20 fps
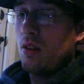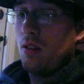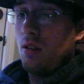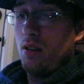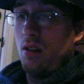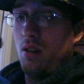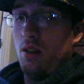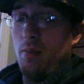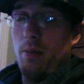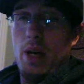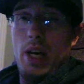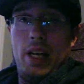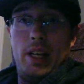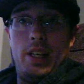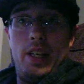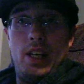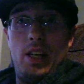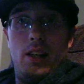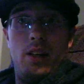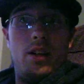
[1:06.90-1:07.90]
And I might
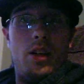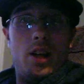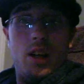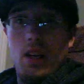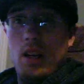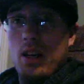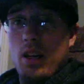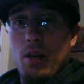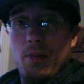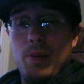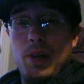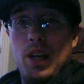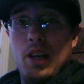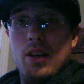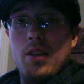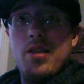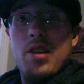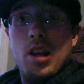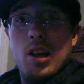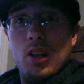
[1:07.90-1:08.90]
get end up getting
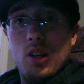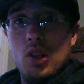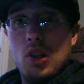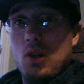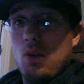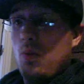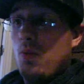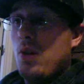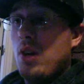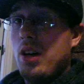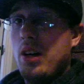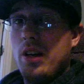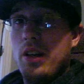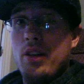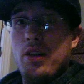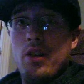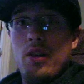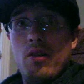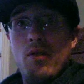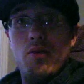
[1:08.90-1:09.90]
cellular one,
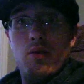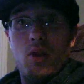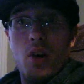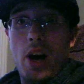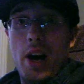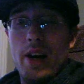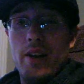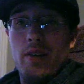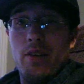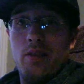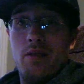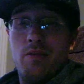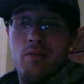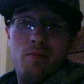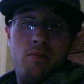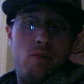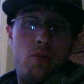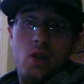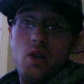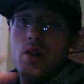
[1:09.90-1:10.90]
Verizon.
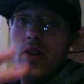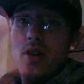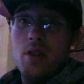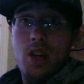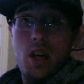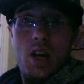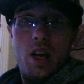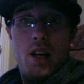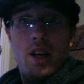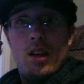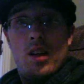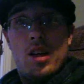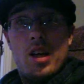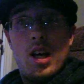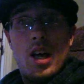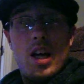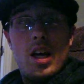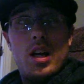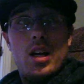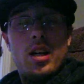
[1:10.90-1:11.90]
There is a
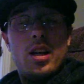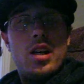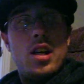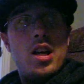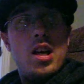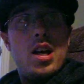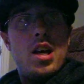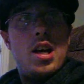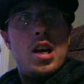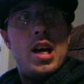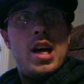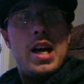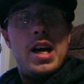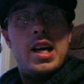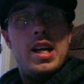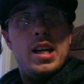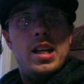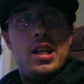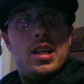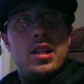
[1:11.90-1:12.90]

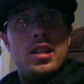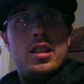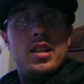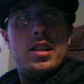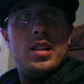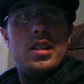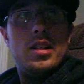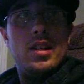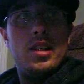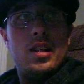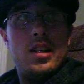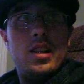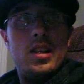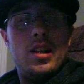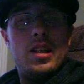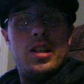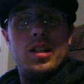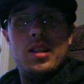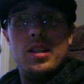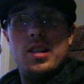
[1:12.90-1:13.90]
A and